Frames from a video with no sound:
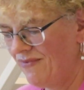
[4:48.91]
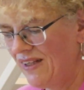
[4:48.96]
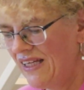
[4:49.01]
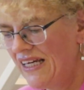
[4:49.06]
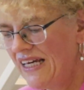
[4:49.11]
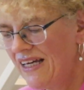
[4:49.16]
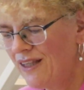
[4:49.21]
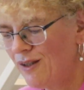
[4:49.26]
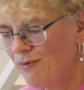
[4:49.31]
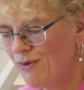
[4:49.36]

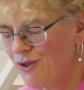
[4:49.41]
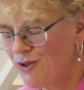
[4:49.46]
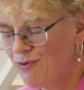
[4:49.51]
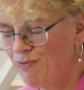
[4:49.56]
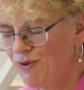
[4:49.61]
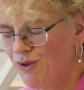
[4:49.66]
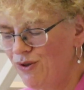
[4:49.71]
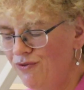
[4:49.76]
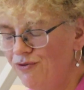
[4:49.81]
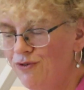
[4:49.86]
He had the
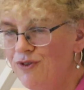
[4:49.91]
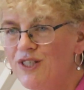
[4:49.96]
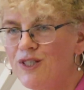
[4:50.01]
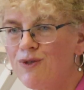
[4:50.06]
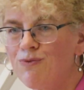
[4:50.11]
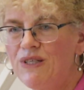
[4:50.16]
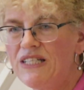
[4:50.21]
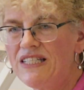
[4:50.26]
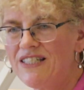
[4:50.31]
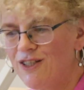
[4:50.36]
most beautiful
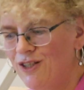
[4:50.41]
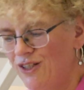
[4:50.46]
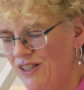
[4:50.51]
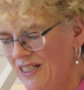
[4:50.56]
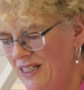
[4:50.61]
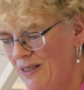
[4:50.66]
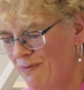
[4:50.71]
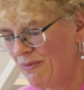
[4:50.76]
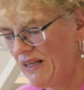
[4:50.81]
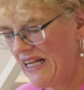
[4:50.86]
sweets on
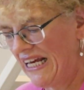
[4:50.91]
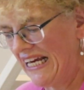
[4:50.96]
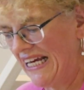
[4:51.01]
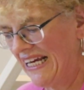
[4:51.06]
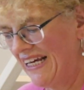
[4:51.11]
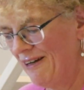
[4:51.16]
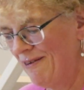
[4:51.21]
display.